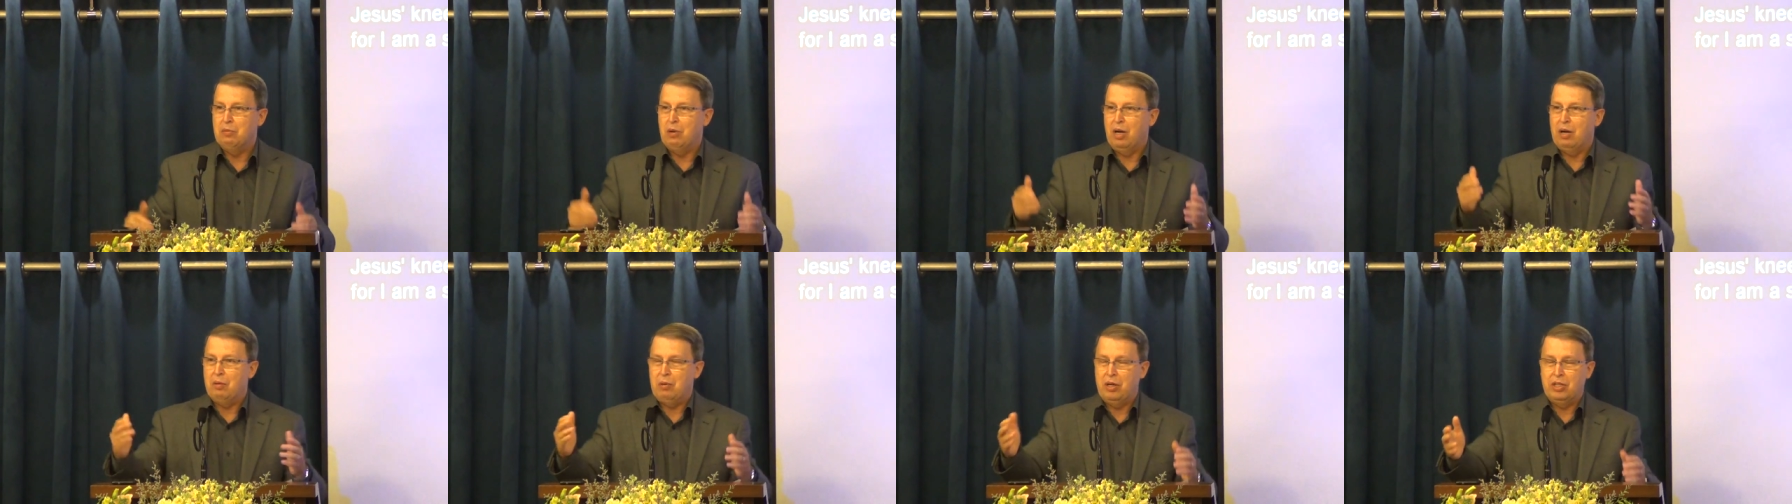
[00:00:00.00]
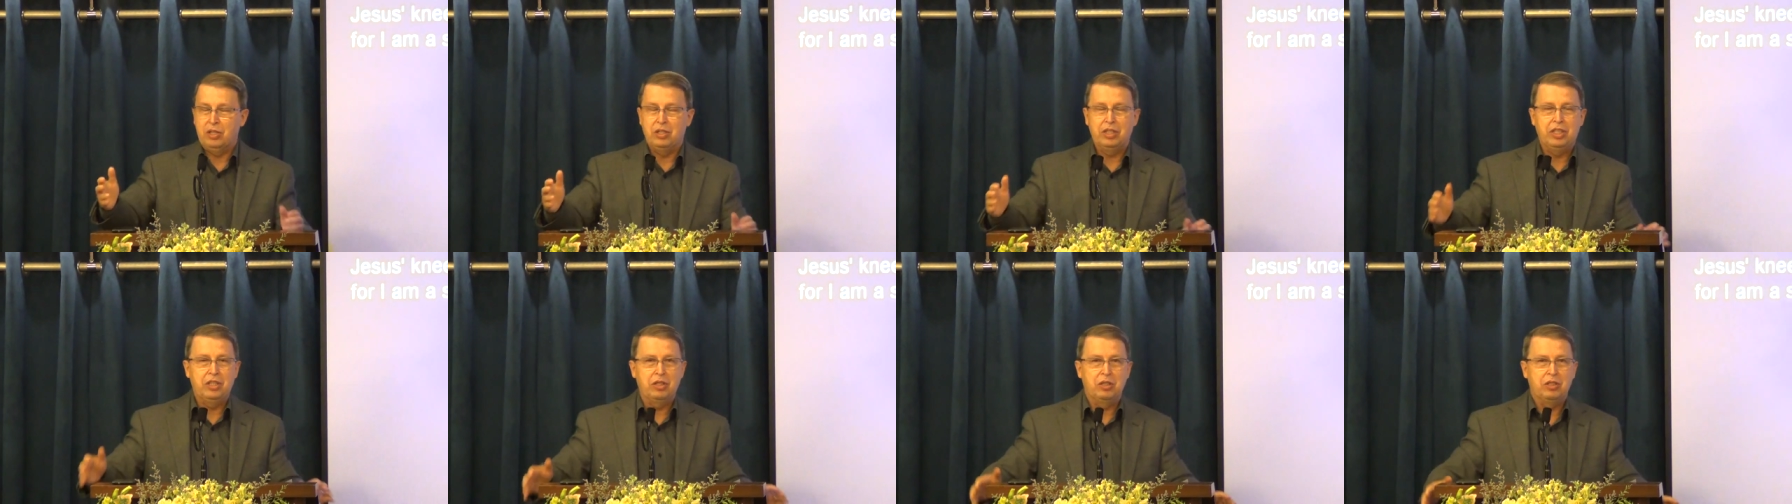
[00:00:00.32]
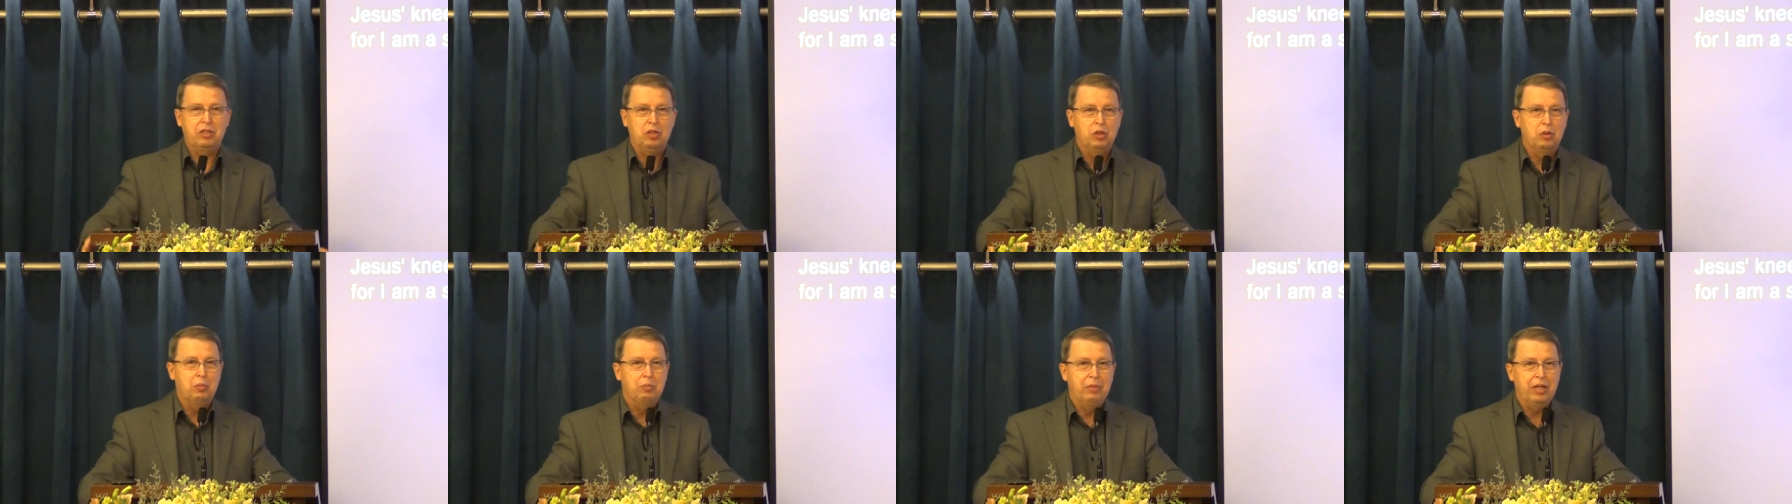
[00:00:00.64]
Why
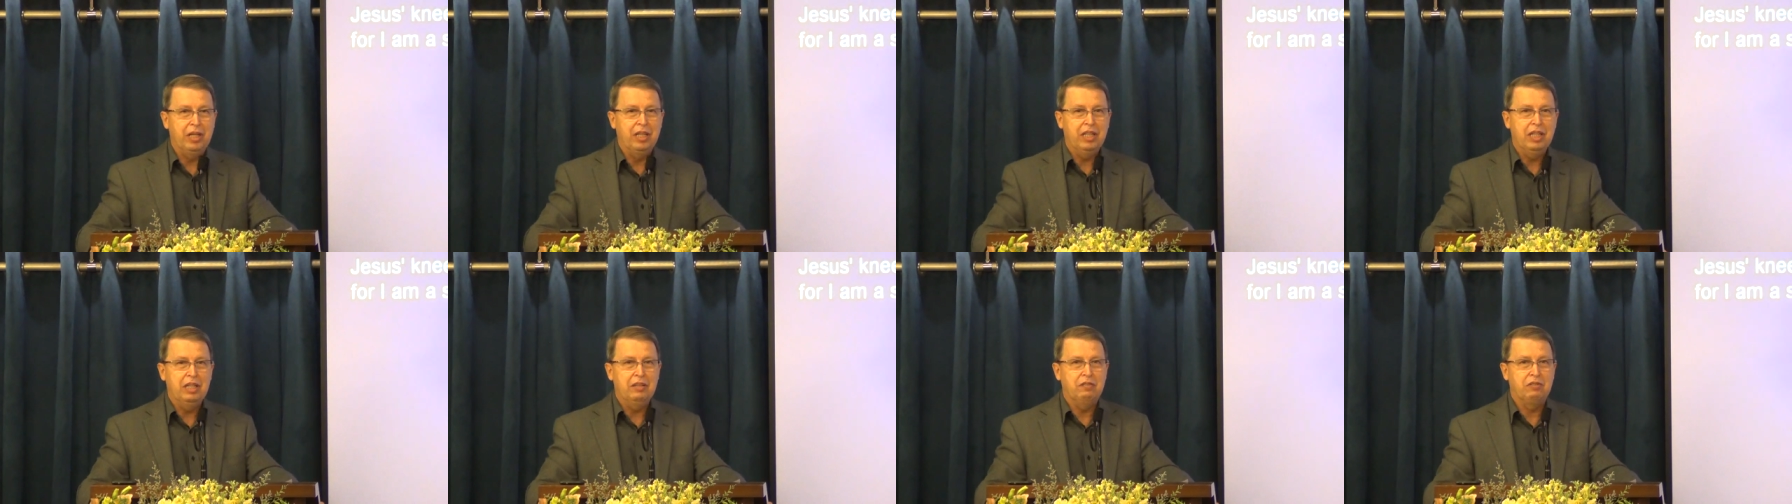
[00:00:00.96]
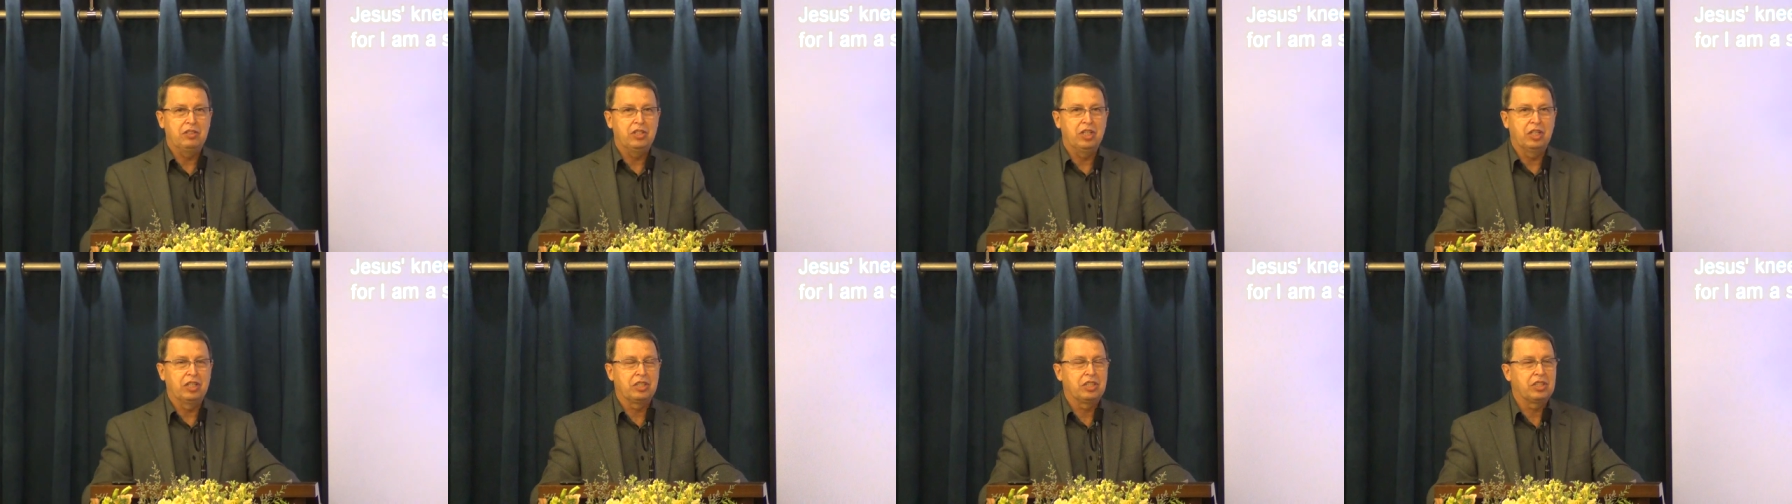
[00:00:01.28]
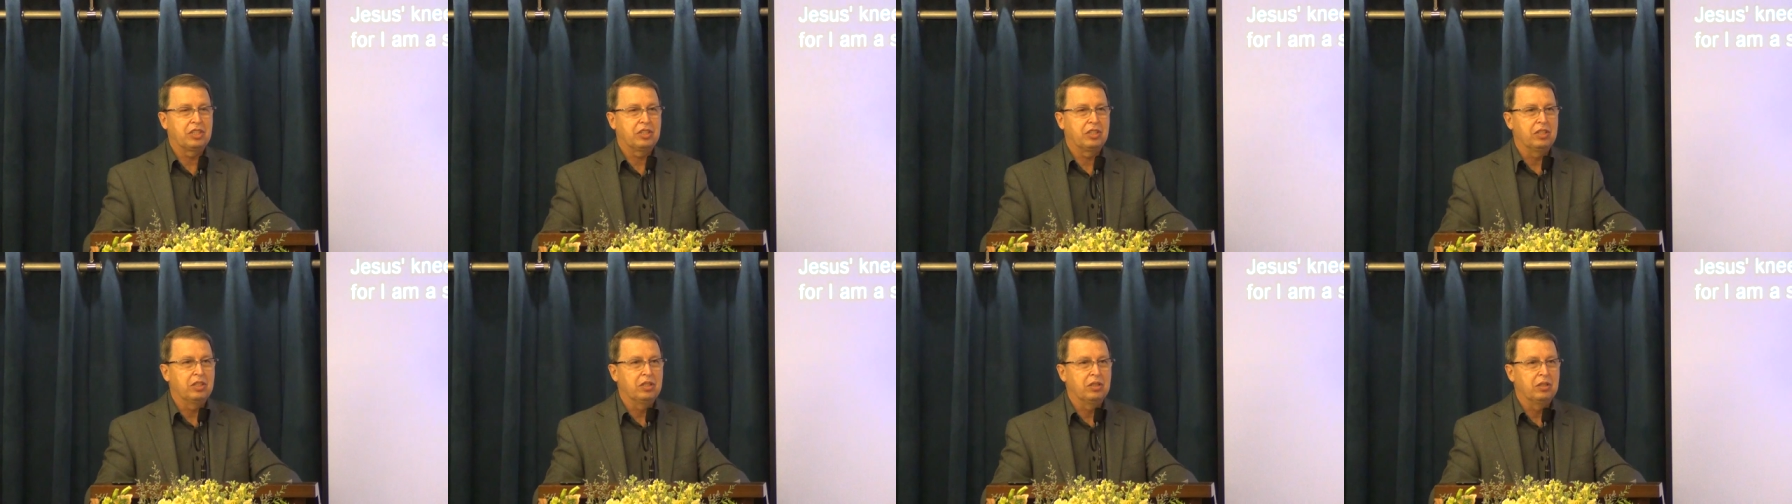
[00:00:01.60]
don't you believe?
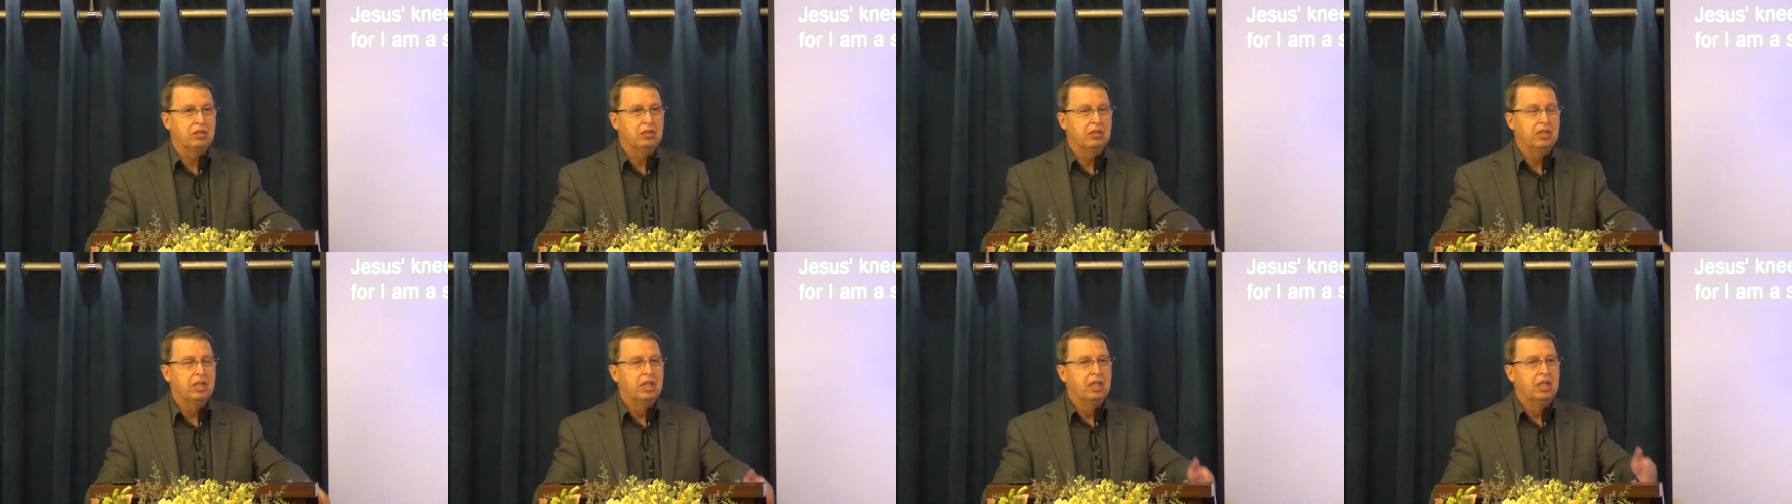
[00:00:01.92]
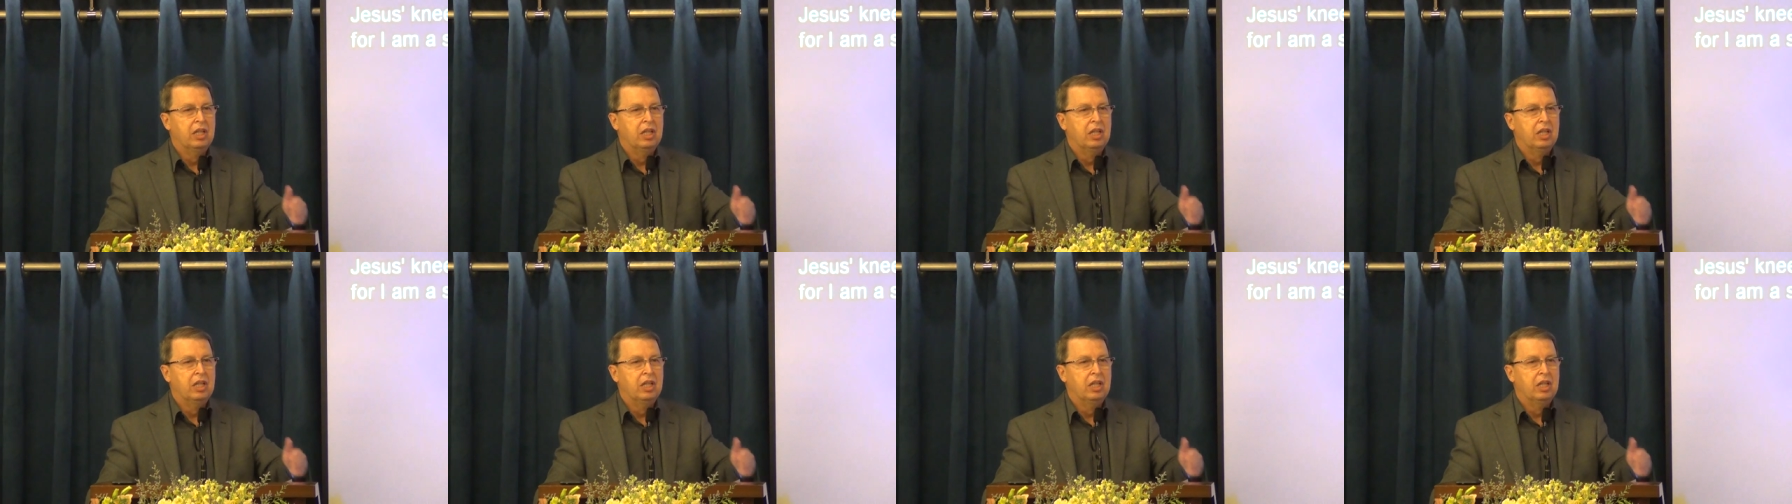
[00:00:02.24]
Just, you know.